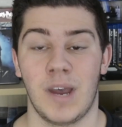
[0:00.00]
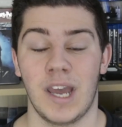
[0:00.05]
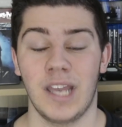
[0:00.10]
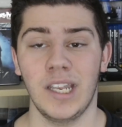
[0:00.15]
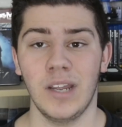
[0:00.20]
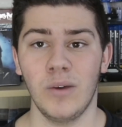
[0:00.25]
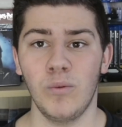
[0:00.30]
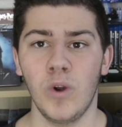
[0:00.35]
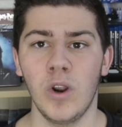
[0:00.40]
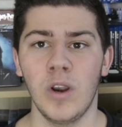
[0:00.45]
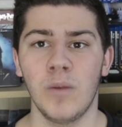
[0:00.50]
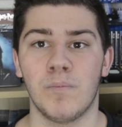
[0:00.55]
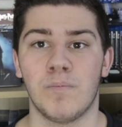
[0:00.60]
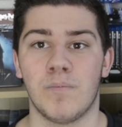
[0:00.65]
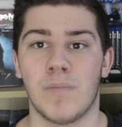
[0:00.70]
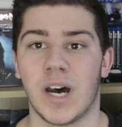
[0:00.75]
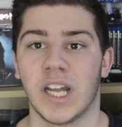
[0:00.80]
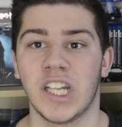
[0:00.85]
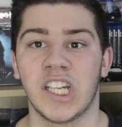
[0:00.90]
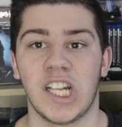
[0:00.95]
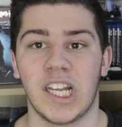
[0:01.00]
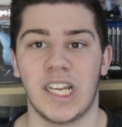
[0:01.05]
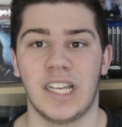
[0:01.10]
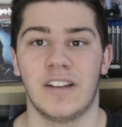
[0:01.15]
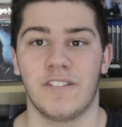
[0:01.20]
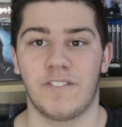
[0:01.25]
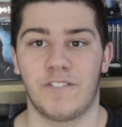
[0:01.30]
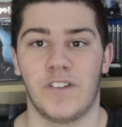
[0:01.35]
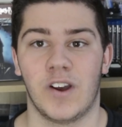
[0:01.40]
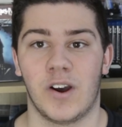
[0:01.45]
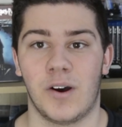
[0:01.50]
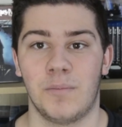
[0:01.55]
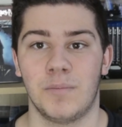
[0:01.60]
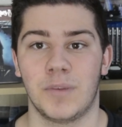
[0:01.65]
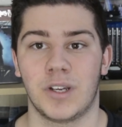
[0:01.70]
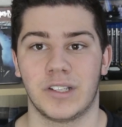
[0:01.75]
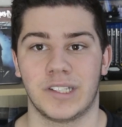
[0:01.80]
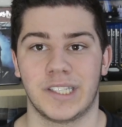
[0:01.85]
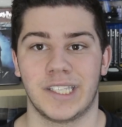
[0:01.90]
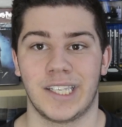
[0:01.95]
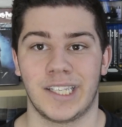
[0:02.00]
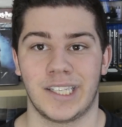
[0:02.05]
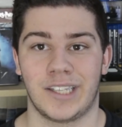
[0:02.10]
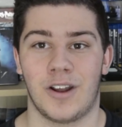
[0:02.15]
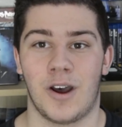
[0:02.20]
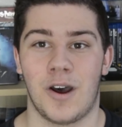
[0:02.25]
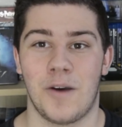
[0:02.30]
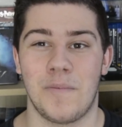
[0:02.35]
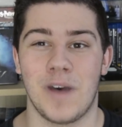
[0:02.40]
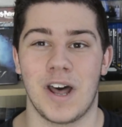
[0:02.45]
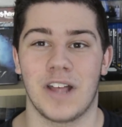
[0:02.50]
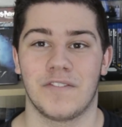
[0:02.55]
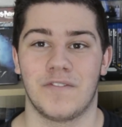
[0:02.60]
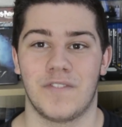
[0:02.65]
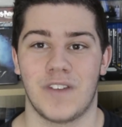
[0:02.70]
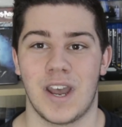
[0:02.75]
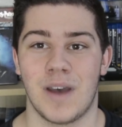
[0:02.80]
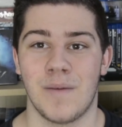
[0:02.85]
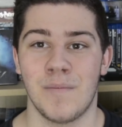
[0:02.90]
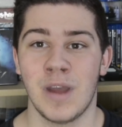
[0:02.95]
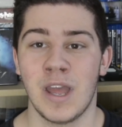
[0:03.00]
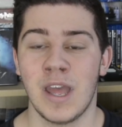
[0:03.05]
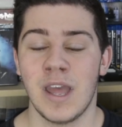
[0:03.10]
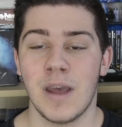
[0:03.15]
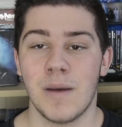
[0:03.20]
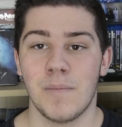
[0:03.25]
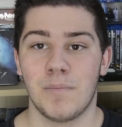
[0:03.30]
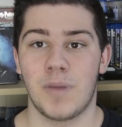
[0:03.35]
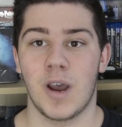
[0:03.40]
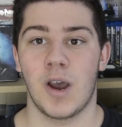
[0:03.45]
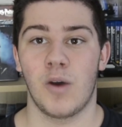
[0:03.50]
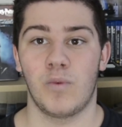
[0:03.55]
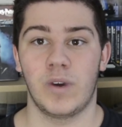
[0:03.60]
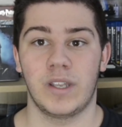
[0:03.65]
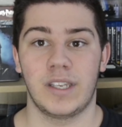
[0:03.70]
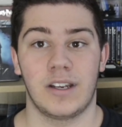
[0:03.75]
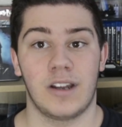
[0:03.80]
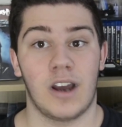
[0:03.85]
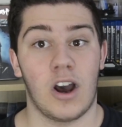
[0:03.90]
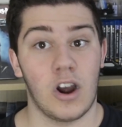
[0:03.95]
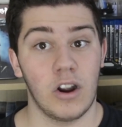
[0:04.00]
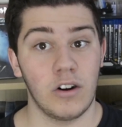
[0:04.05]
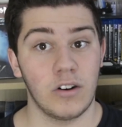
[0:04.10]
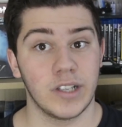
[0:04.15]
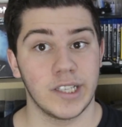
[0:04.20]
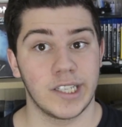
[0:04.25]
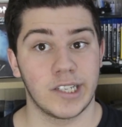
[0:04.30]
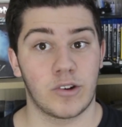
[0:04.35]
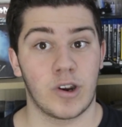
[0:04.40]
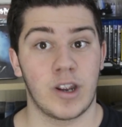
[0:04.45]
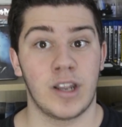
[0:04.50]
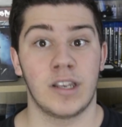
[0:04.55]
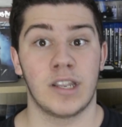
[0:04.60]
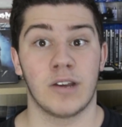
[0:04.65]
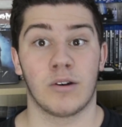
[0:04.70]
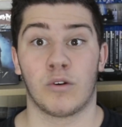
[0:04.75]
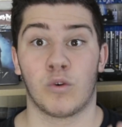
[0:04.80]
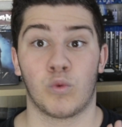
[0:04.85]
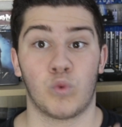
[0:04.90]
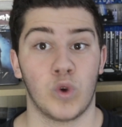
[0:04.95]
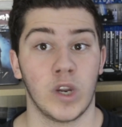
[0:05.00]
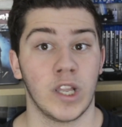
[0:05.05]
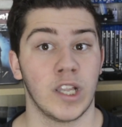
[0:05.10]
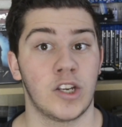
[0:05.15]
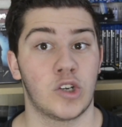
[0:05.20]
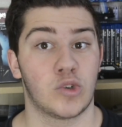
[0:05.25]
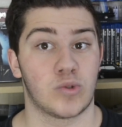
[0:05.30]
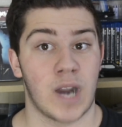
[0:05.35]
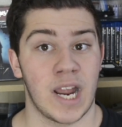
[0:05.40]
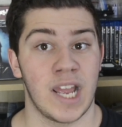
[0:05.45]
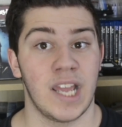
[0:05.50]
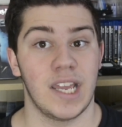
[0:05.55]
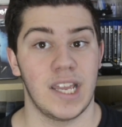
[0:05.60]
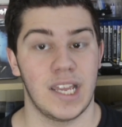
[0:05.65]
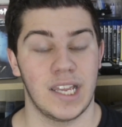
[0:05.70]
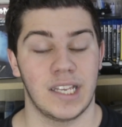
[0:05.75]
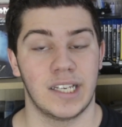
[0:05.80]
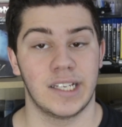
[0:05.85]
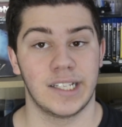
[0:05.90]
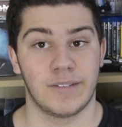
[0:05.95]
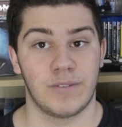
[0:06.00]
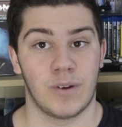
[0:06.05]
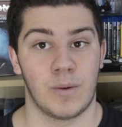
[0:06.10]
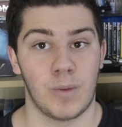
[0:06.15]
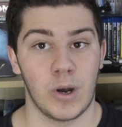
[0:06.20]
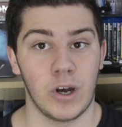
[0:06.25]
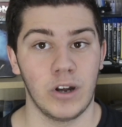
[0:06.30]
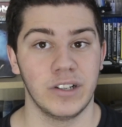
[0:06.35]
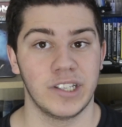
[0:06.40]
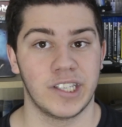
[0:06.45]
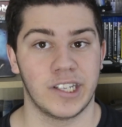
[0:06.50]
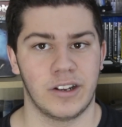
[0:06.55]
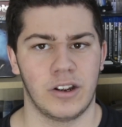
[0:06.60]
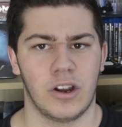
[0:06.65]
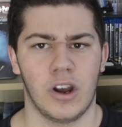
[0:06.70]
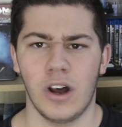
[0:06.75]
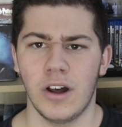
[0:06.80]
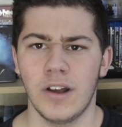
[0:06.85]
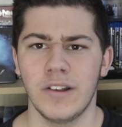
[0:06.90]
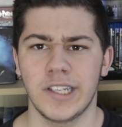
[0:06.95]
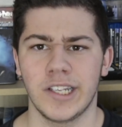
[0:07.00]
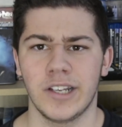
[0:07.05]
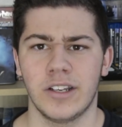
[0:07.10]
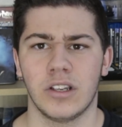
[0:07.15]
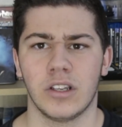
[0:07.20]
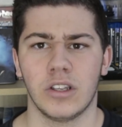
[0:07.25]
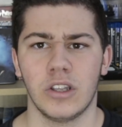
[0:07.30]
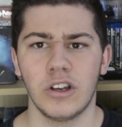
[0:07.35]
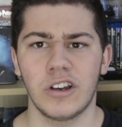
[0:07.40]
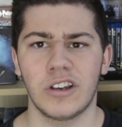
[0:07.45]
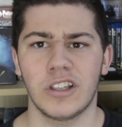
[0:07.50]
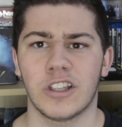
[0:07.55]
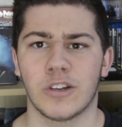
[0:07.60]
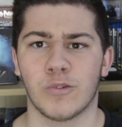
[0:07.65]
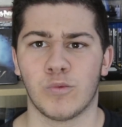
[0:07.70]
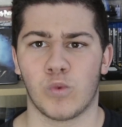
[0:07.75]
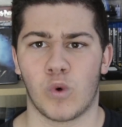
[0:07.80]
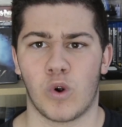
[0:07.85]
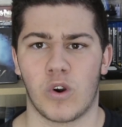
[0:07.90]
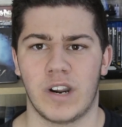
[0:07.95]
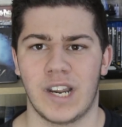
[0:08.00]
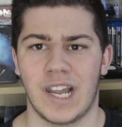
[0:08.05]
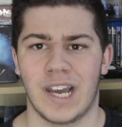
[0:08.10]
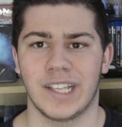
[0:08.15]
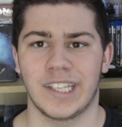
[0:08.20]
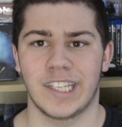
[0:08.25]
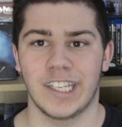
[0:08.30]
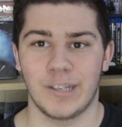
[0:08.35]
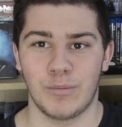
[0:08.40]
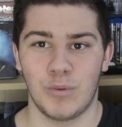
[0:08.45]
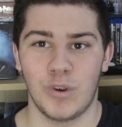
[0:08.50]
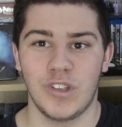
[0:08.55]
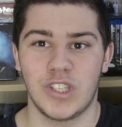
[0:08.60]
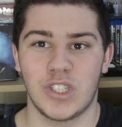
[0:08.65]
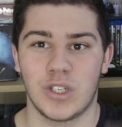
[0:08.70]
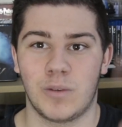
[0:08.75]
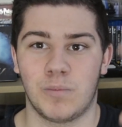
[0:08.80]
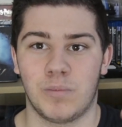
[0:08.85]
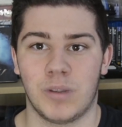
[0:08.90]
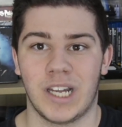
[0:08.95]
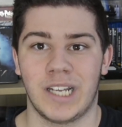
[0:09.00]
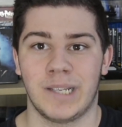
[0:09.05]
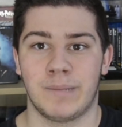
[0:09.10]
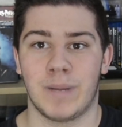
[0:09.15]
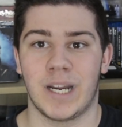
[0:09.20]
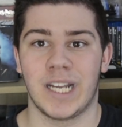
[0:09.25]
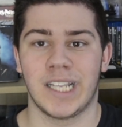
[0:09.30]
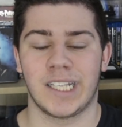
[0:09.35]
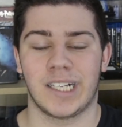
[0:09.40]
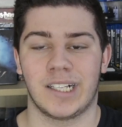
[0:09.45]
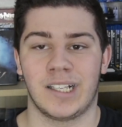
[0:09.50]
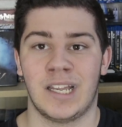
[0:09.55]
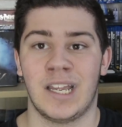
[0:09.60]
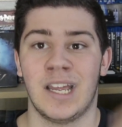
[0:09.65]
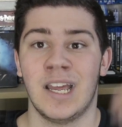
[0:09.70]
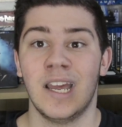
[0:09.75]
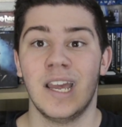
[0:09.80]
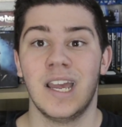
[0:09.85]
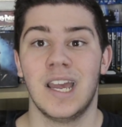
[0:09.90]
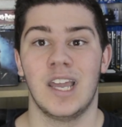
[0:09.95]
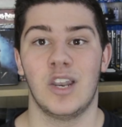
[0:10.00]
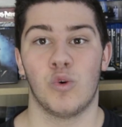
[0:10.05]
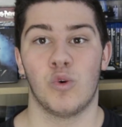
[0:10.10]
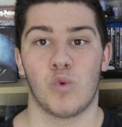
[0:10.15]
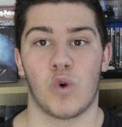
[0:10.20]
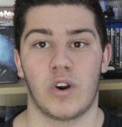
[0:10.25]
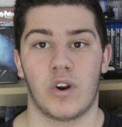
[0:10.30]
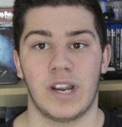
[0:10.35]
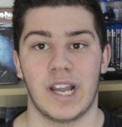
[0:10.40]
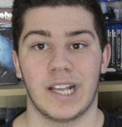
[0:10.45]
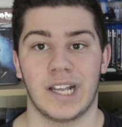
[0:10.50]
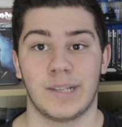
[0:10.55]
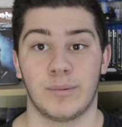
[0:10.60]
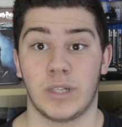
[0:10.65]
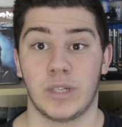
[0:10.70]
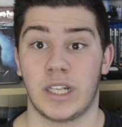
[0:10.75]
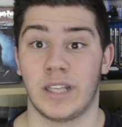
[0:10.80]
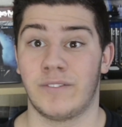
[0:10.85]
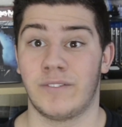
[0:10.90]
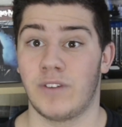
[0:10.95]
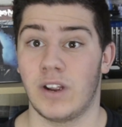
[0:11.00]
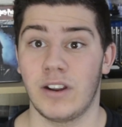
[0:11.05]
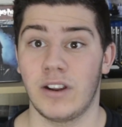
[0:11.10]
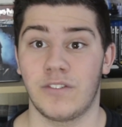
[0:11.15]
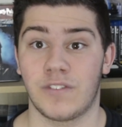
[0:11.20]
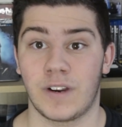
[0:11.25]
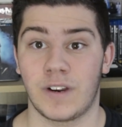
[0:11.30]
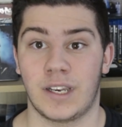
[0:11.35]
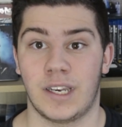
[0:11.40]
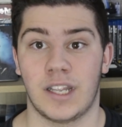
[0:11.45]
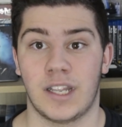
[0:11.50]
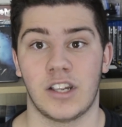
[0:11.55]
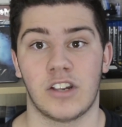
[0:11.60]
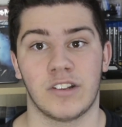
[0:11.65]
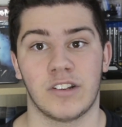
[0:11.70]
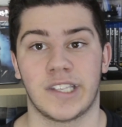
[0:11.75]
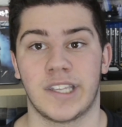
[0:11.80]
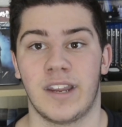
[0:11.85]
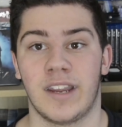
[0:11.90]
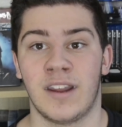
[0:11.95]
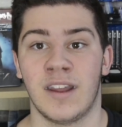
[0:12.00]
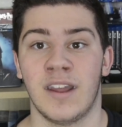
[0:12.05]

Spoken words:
and there weren't much in the film because this is not about them. But when they are on screen, they were really great in this film also. Also, the look of the Warren house, this movie took place basically in the Warren house, which is very freaking interesting.